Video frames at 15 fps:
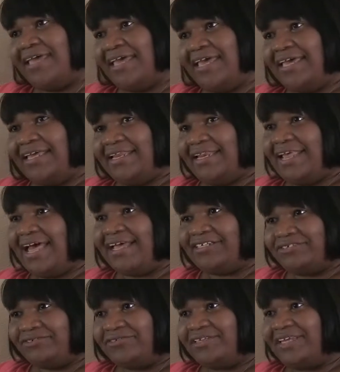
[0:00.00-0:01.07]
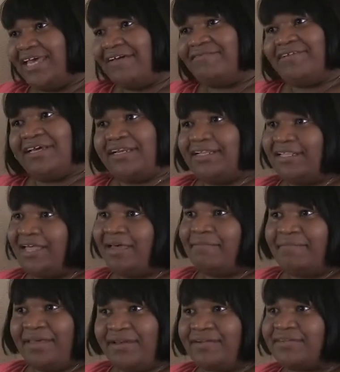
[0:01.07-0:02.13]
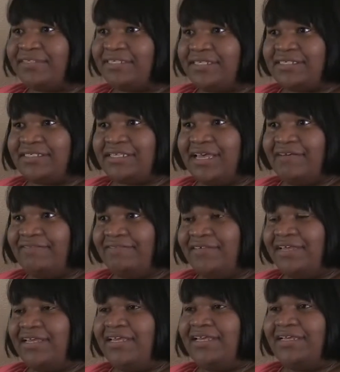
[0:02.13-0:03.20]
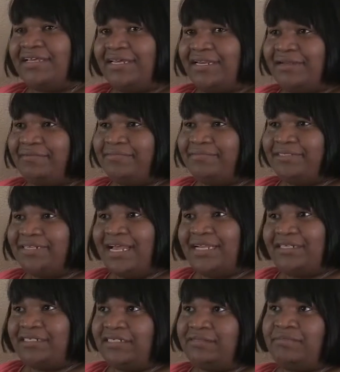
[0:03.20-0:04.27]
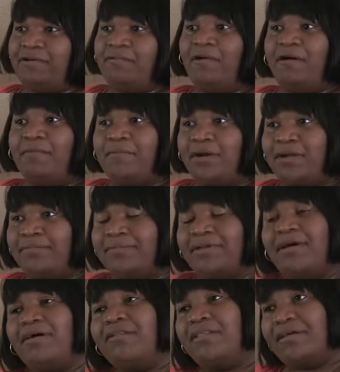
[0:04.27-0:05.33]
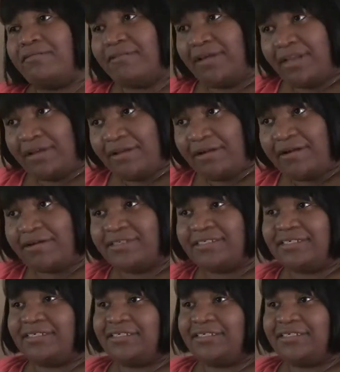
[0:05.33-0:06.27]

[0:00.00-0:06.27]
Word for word: And I truly have done a lot better since I've cut up not just my Walmart, but all the credit cards.